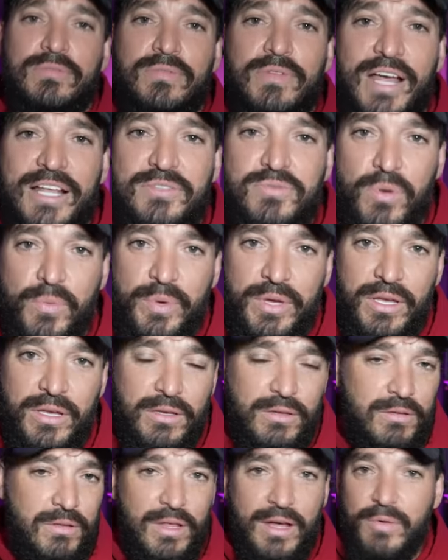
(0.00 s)
That's what
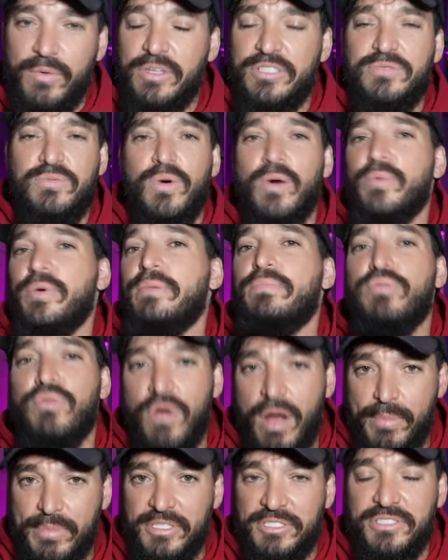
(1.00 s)
we
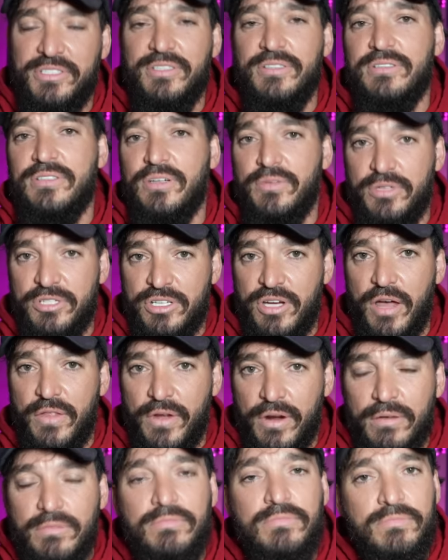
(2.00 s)
promised to each
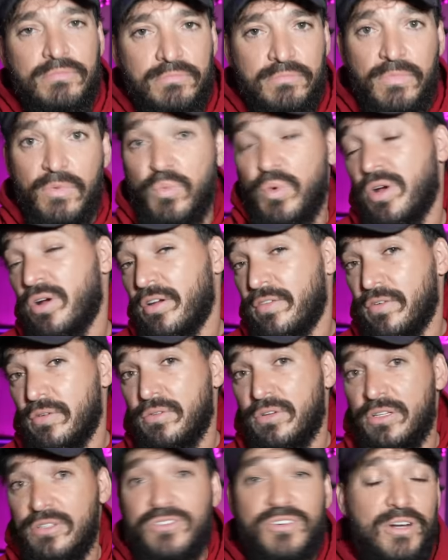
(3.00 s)
other. We were even
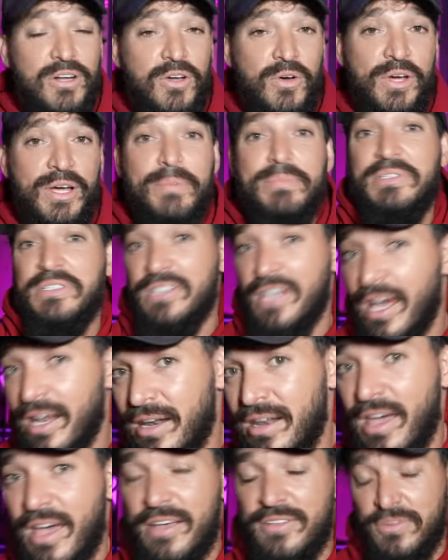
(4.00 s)
considering going up to
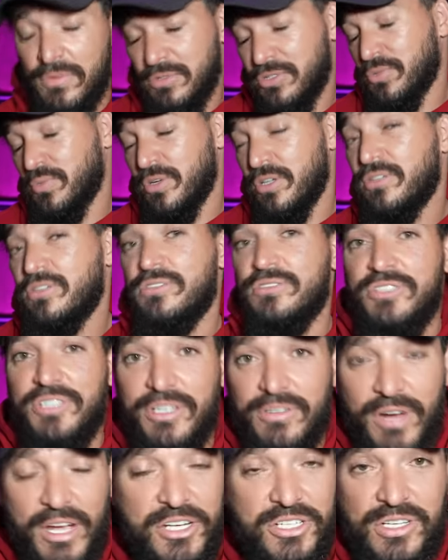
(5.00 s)
10 days. It was a real
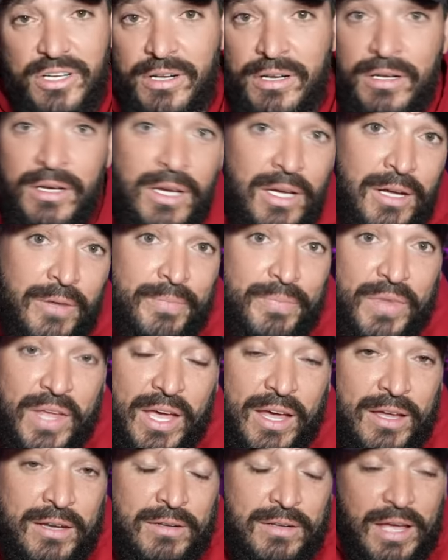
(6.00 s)
consideration.
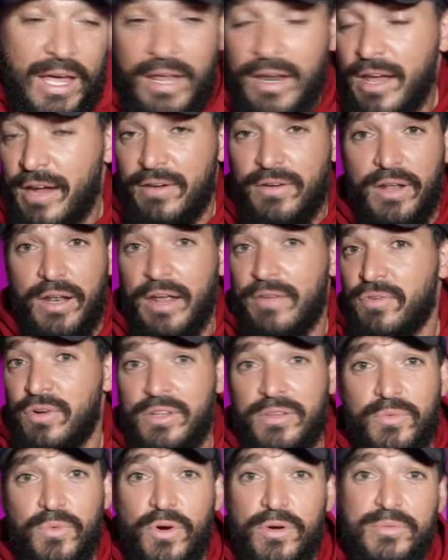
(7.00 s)
And everyone
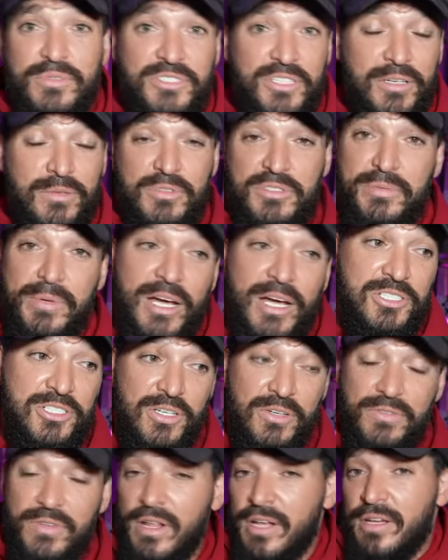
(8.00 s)
at the Warren Museum was
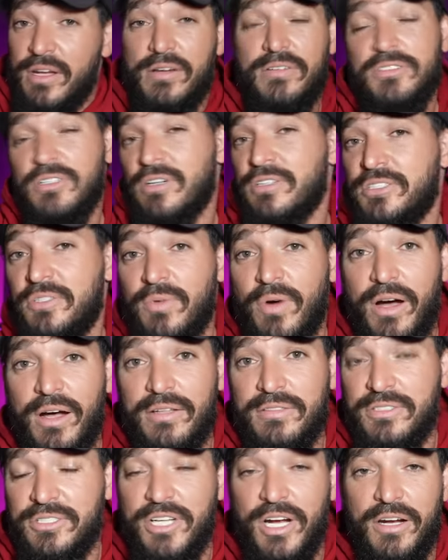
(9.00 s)
chill, and they're like, go as long as you
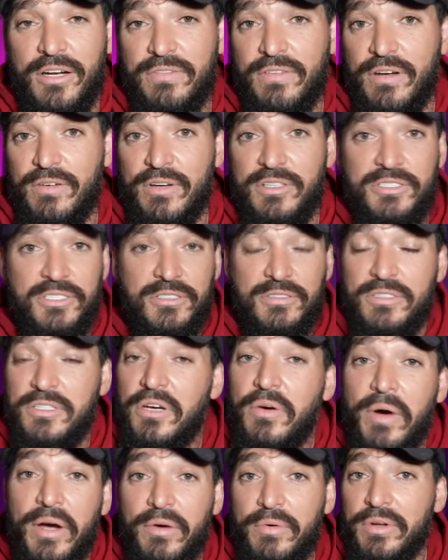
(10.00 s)
want. It's a charity fundraiser.
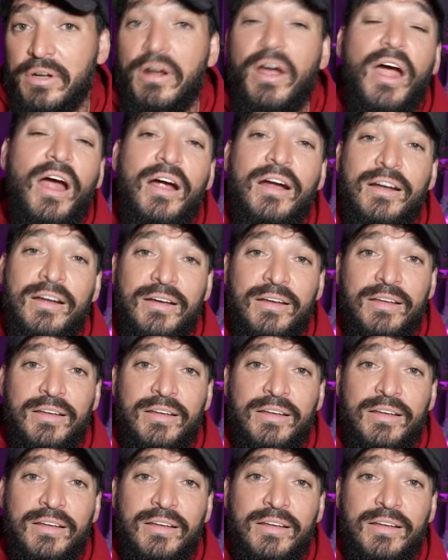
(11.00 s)
Do it. We don't care.